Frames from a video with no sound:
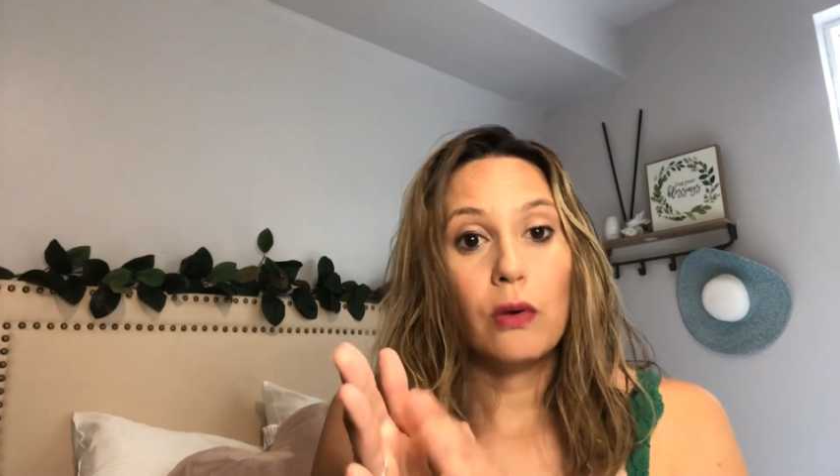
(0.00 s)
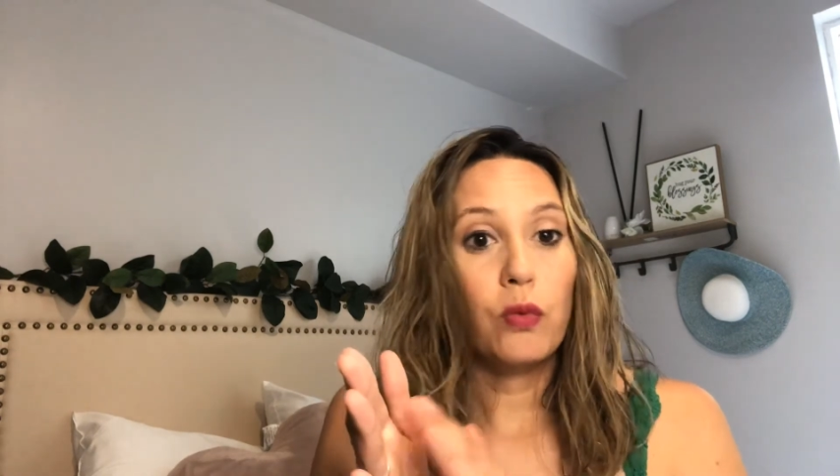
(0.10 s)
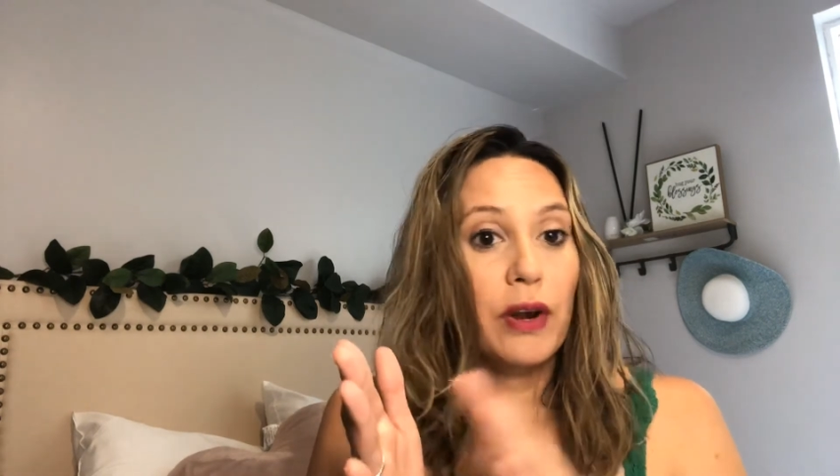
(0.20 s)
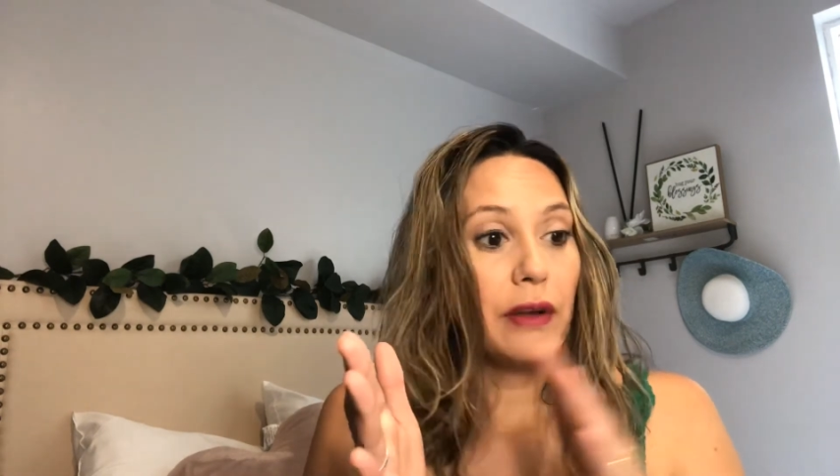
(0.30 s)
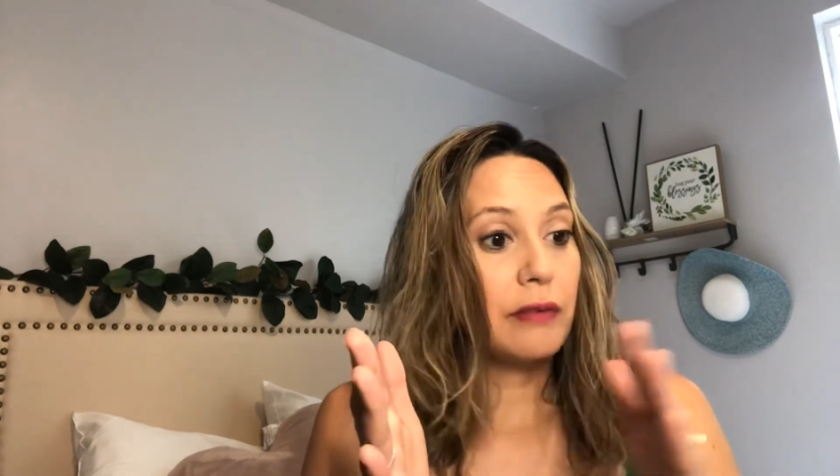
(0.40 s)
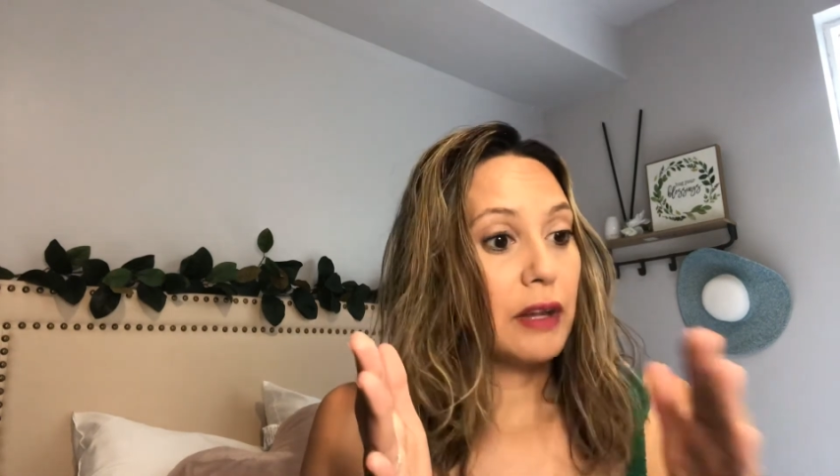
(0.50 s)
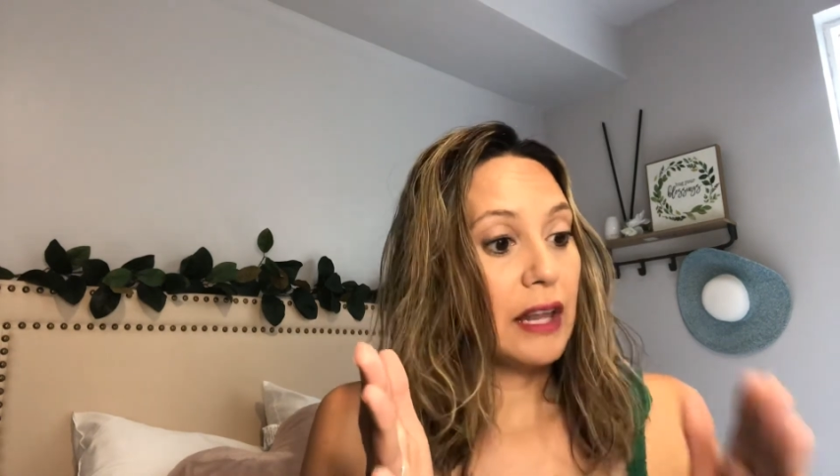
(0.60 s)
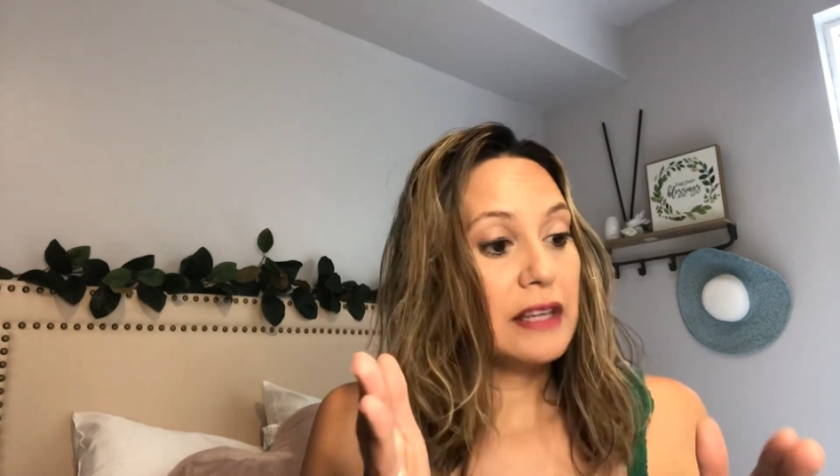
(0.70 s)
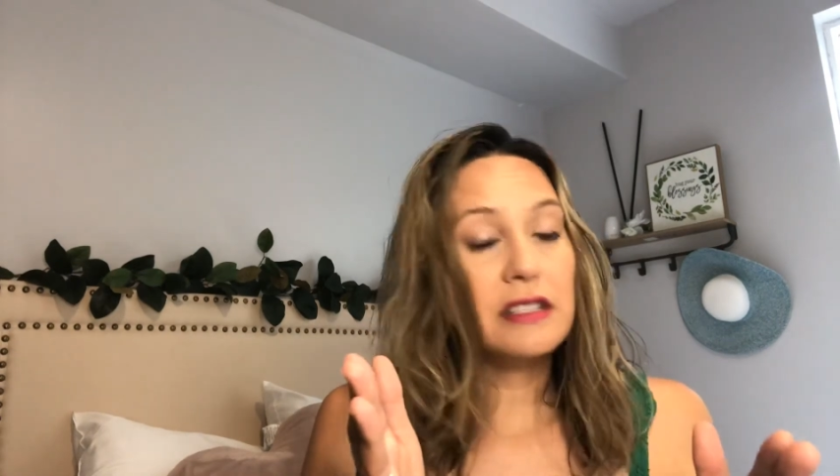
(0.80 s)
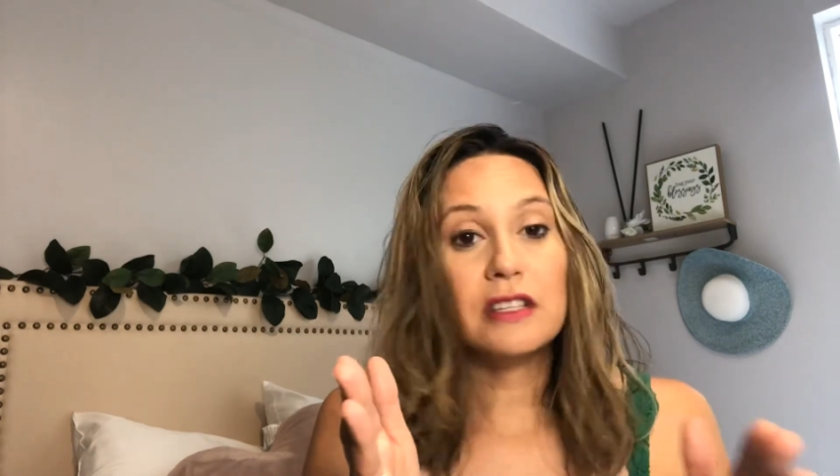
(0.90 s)
of whatever
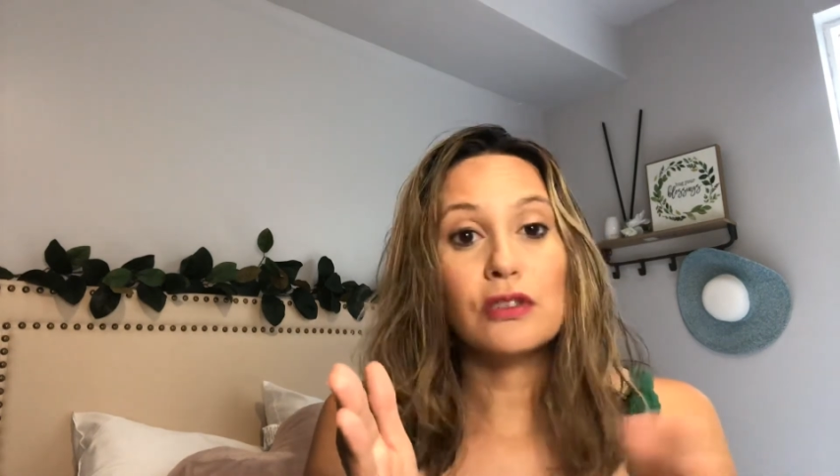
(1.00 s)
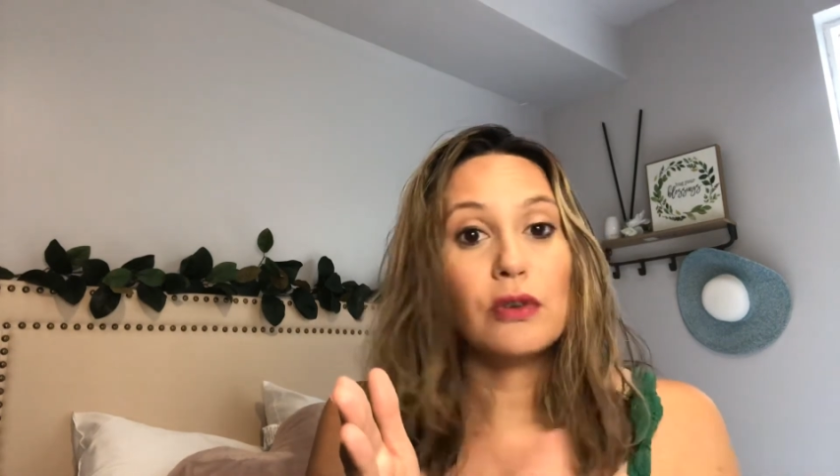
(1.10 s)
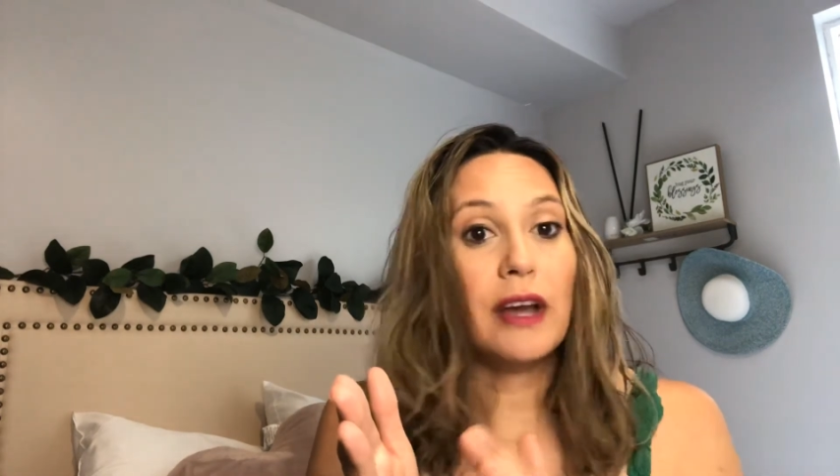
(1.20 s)
lessons you